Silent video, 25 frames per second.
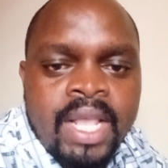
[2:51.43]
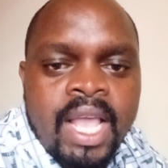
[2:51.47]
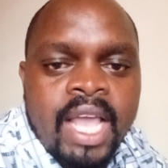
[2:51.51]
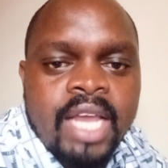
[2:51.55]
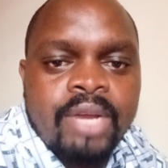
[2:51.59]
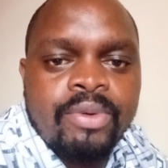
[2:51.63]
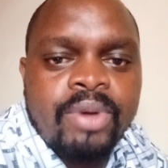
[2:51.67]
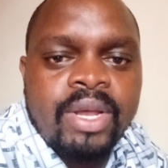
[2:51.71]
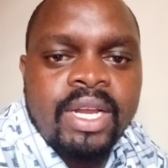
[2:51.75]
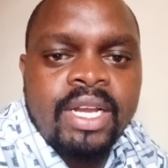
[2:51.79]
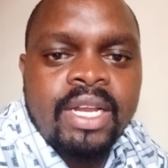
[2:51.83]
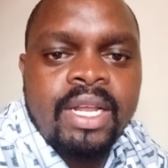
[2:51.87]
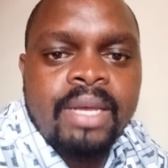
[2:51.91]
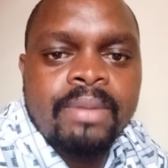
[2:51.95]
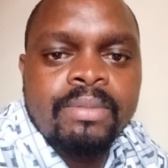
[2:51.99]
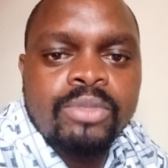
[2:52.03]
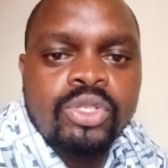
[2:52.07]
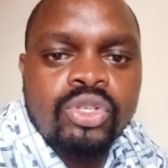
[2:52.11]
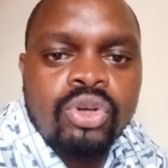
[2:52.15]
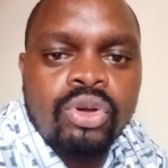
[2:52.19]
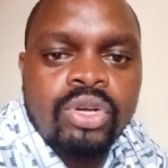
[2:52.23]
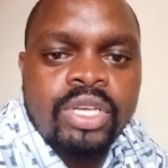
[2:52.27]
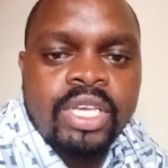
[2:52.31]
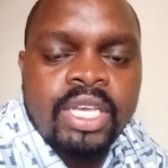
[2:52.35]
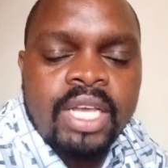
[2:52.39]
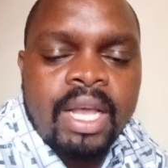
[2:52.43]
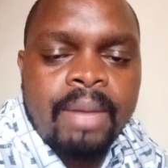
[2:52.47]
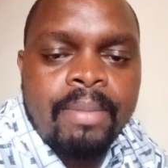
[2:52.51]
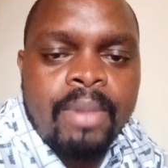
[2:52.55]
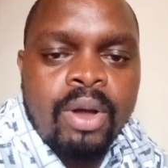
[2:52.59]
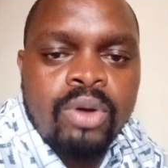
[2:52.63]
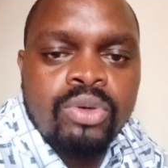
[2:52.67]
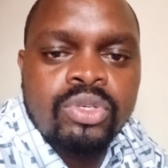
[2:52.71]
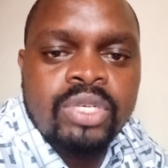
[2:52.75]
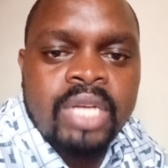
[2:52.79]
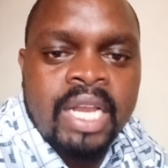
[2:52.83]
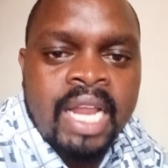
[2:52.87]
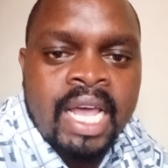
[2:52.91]
And when I'm talking
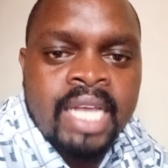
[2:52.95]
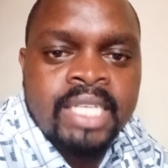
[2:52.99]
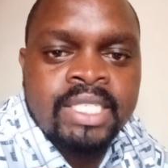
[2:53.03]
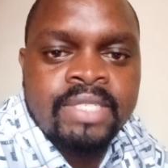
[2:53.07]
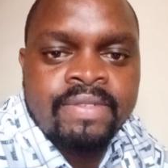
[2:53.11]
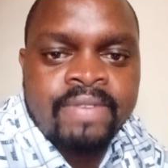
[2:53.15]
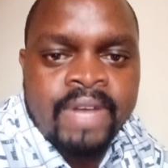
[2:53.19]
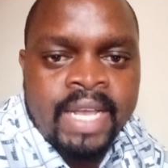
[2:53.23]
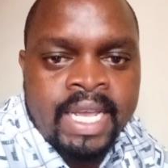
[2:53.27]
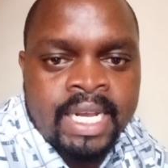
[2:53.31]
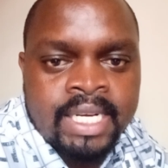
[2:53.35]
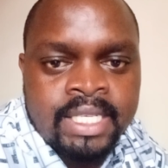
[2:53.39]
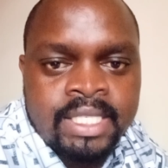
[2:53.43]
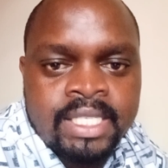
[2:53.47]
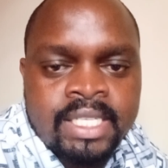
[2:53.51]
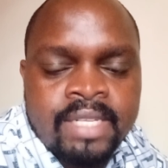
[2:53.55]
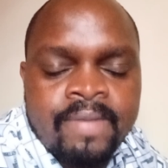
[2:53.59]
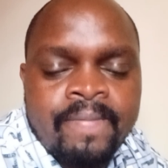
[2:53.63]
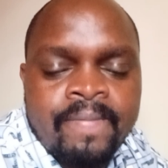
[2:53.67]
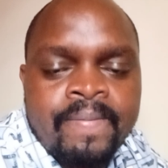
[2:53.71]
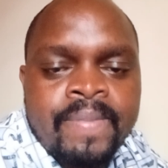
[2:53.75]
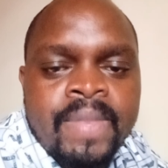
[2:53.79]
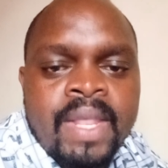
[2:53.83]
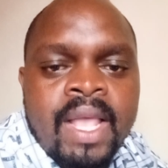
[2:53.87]
about large files,